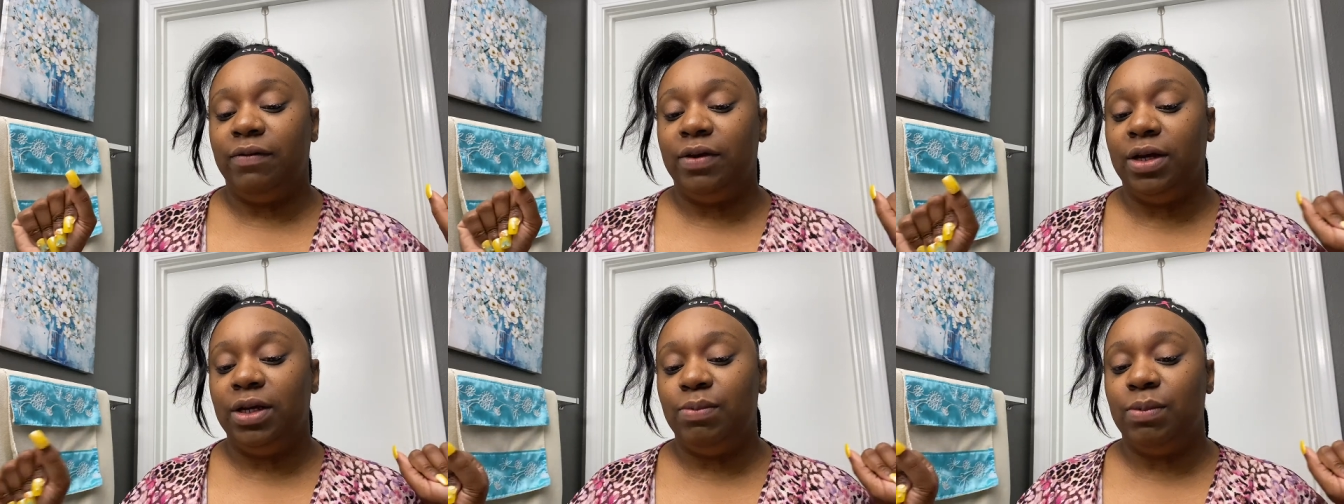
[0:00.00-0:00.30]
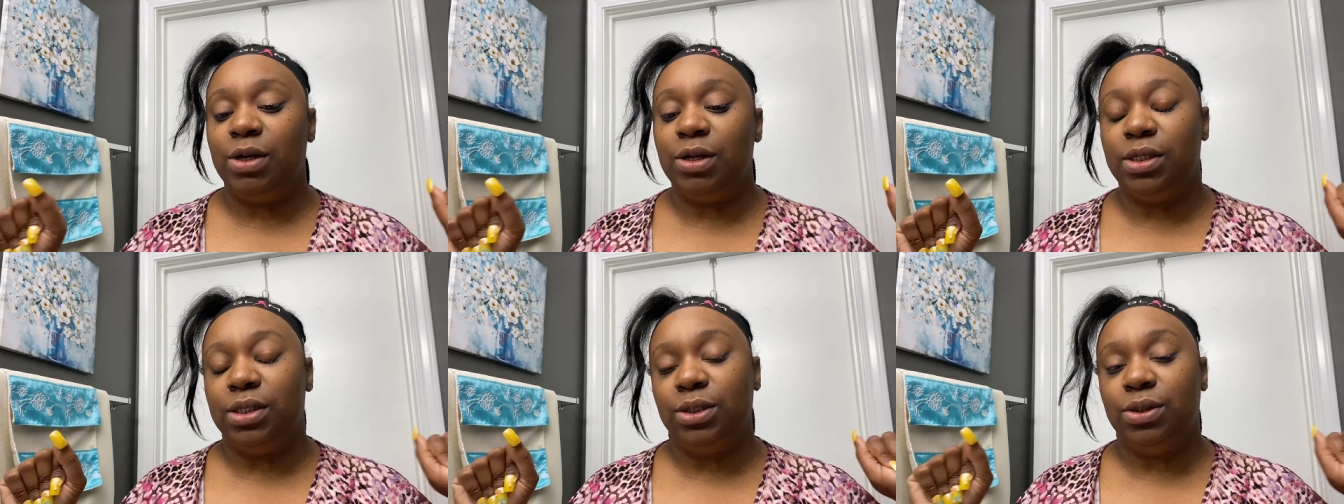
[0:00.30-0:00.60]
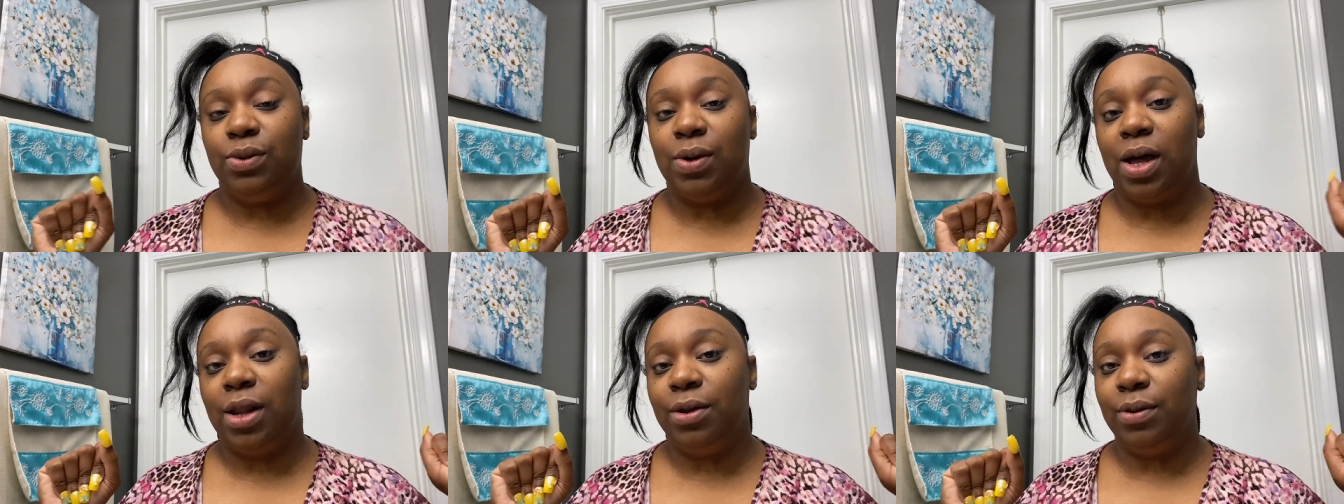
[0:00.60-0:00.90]
He wanted to
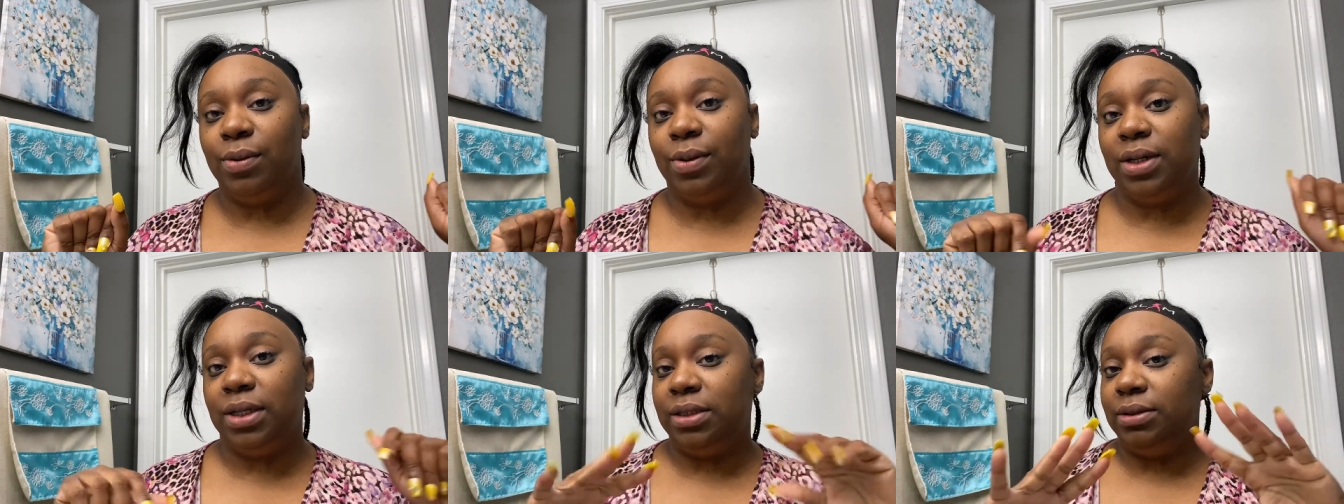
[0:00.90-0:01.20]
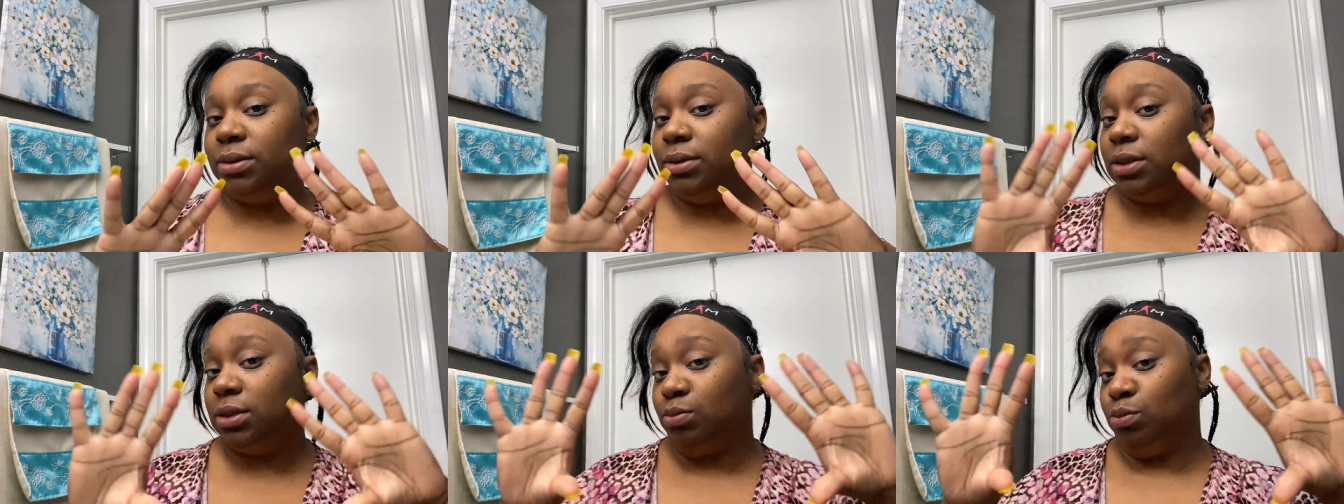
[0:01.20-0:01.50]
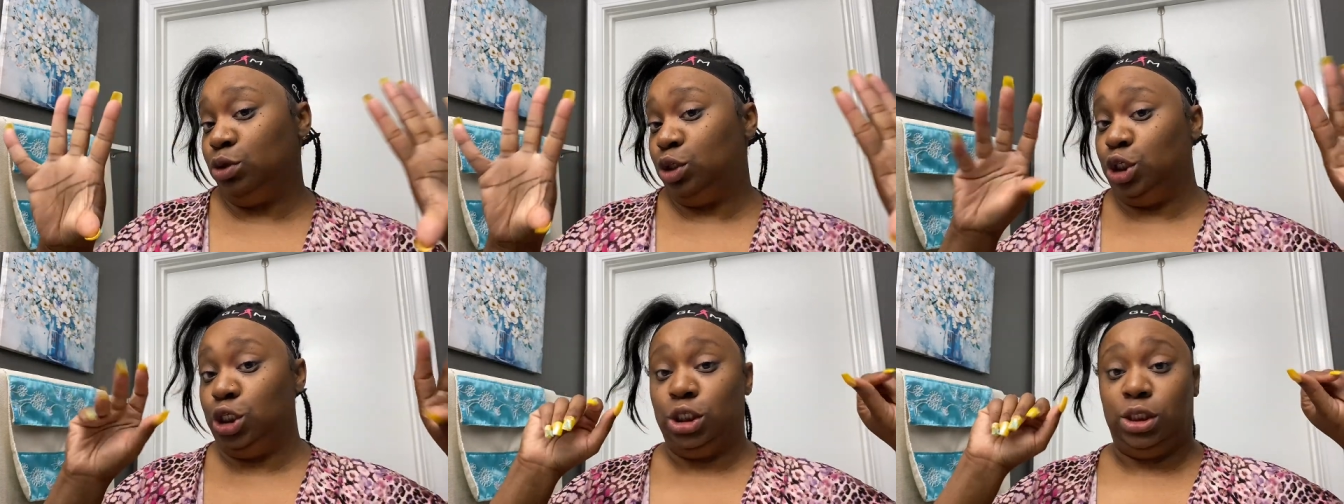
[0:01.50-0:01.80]
do all the grilling,
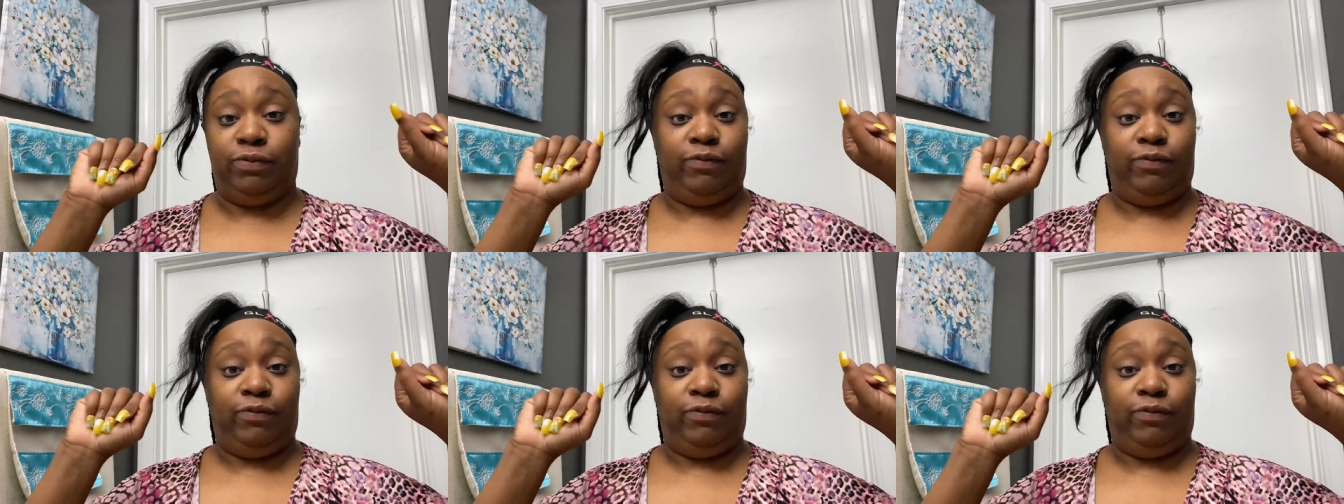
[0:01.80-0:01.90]
which is